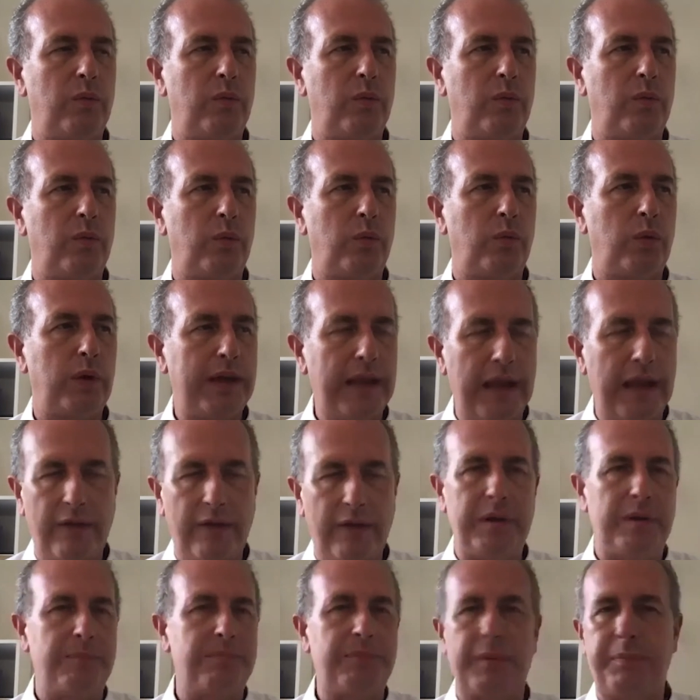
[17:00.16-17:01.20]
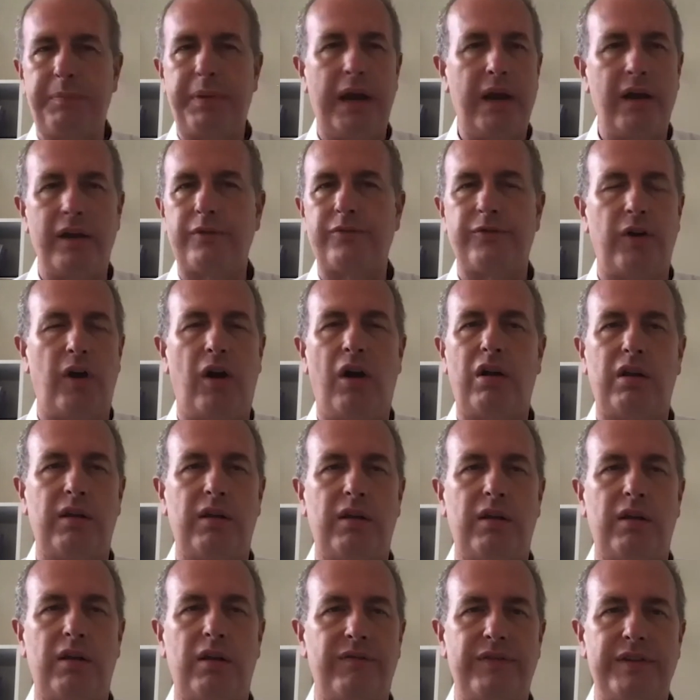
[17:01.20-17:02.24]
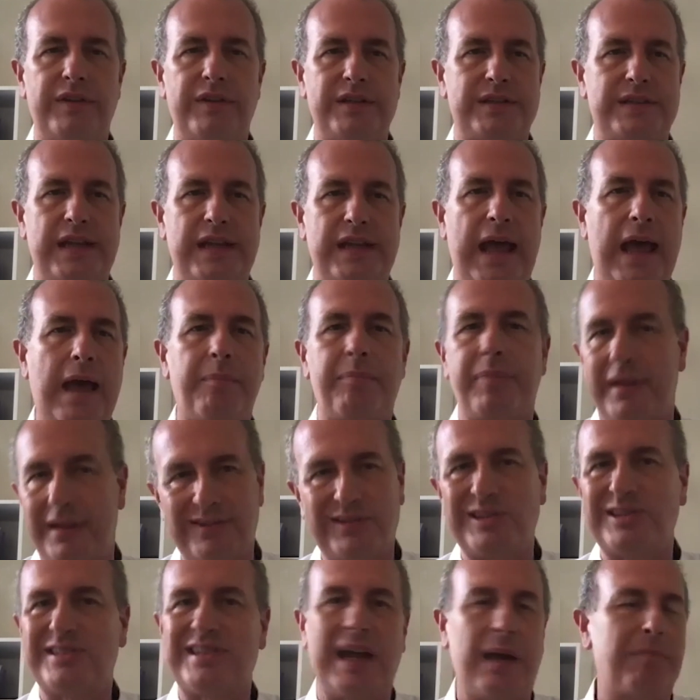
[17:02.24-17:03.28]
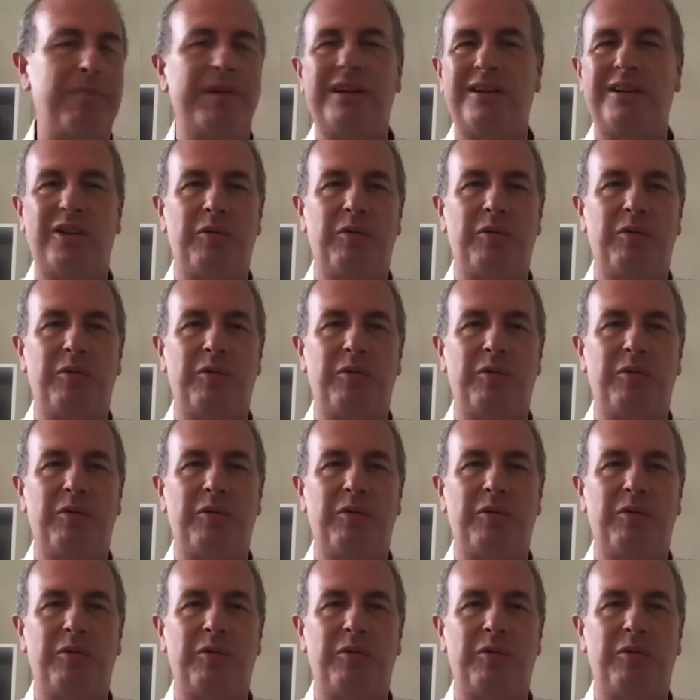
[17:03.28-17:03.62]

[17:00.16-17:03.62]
we have been preparing for all of this to happen. It's just happened a little bit